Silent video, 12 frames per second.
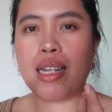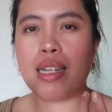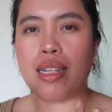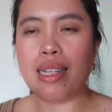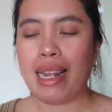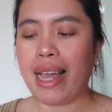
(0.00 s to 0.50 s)

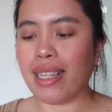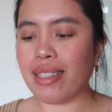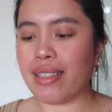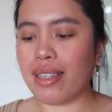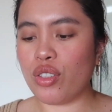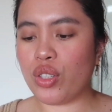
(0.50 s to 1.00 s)

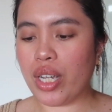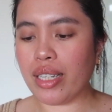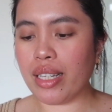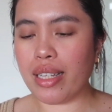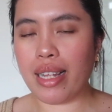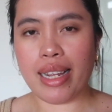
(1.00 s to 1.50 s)
light
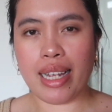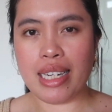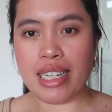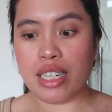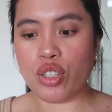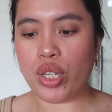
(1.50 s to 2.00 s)
jacket, like a
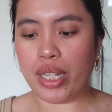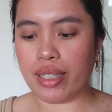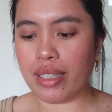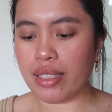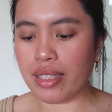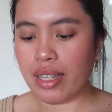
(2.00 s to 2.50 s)
linen
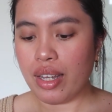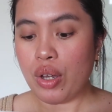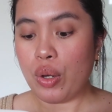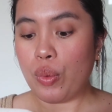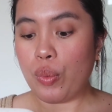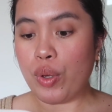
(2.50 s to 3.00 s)
jacket,
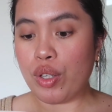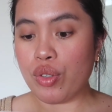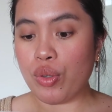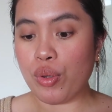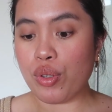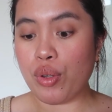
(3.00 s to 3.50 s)
which
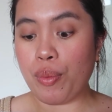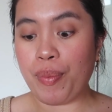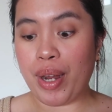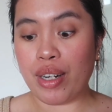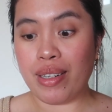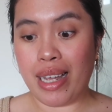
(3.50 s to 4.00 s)
also
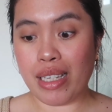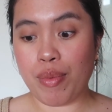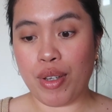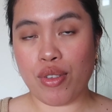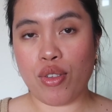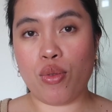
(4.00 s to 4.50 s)
paired nice
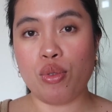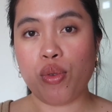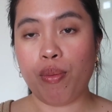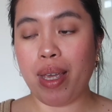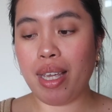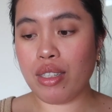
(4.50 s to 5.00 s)
because it's also
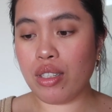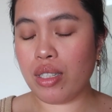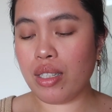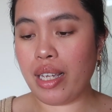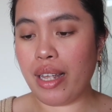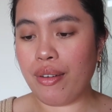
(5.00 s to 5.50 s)
beige
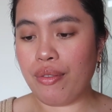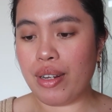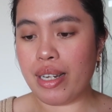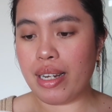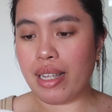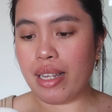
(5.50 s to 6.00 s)
kind of
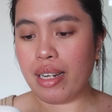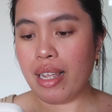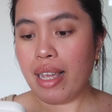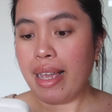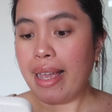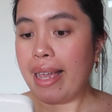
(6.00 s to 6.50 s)
linen,
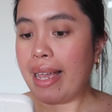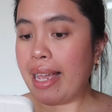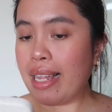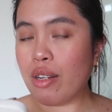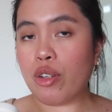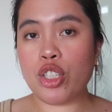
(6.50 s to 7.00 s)

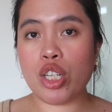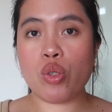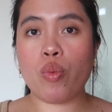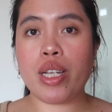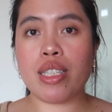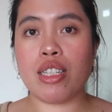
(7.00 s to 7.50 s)
and just
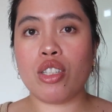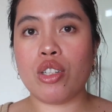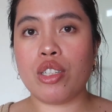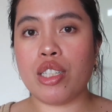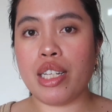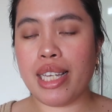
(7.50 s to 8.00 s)
white
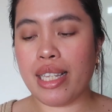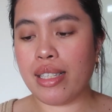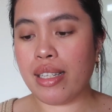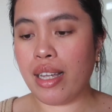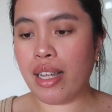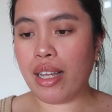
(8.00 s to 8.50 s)
t-shirt in
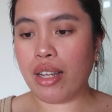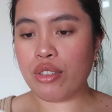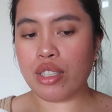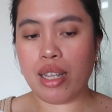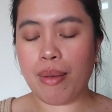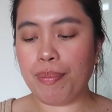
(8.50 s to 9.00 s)
on
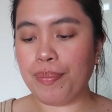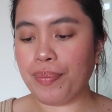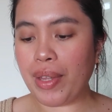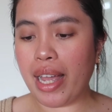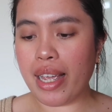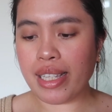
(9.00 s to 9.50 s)
top,
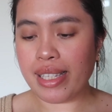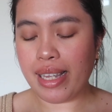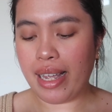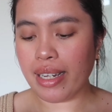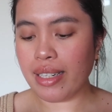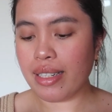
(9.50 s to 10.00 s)

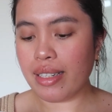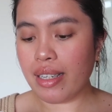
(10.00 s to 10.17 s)
inside,